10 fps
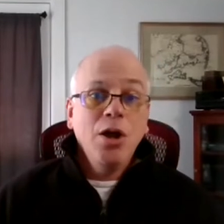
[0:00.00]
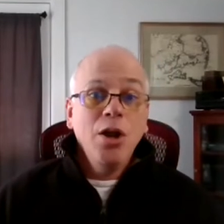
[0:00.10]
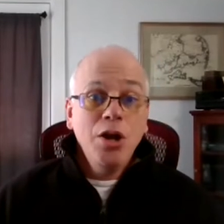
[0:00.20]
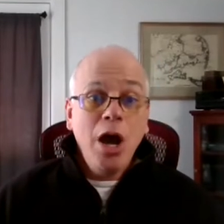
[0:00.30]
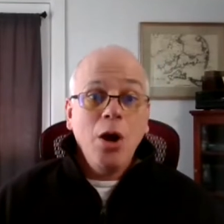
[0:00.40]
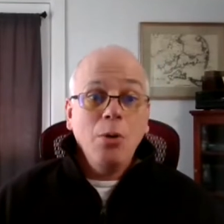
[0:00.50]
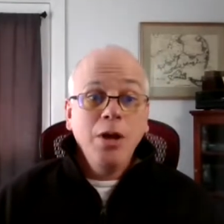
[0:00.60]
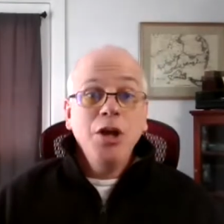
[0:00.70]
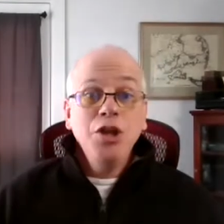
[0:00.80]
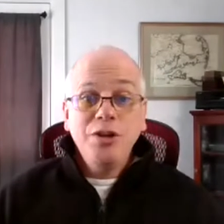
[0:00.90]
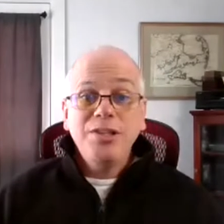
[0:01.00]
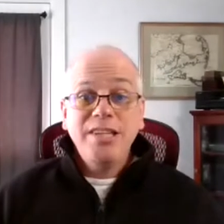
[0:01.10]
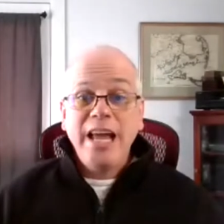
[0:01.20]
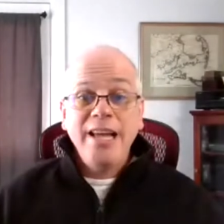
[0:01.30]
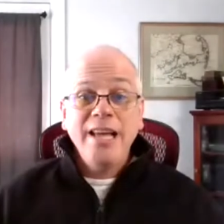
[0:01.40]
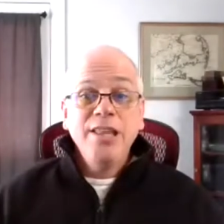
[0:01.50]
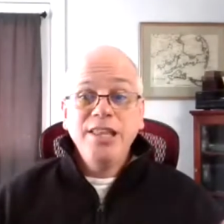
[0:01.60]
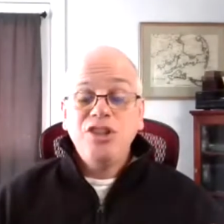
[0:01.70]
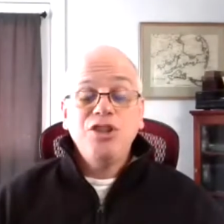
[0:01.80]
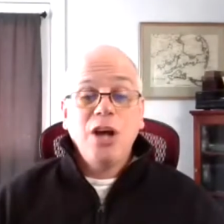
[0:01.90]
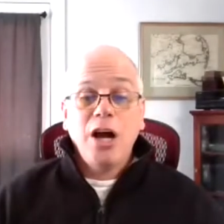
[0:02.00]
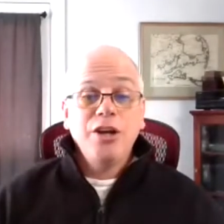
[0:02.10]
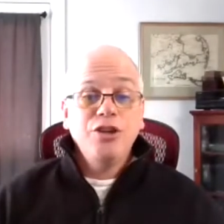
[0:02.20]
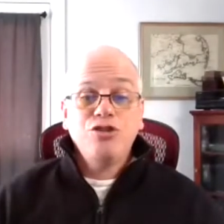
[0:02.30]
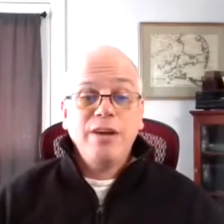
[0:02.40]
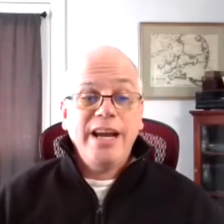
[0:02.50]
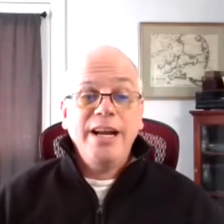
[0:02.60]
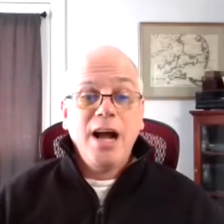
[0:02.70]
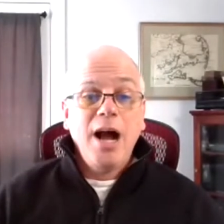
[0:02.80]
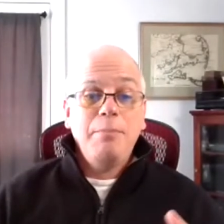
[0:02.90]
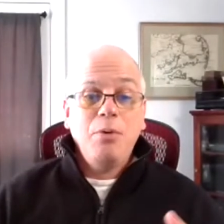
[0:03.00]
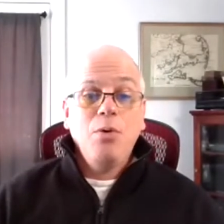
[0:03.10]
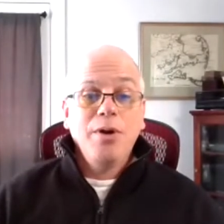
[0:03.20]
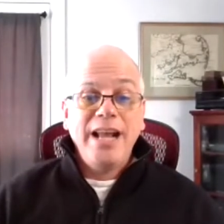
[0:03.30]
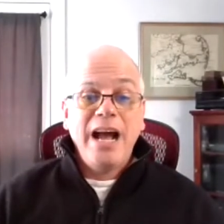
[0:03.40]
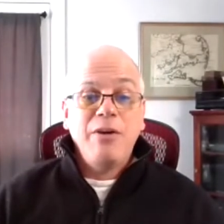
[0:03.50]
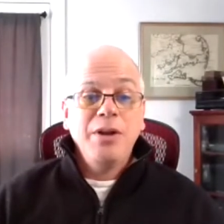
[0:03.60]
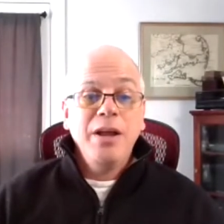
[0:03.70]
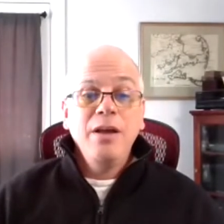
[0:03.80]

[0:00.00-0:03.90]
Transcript: No, you're saying this stock could trade up or down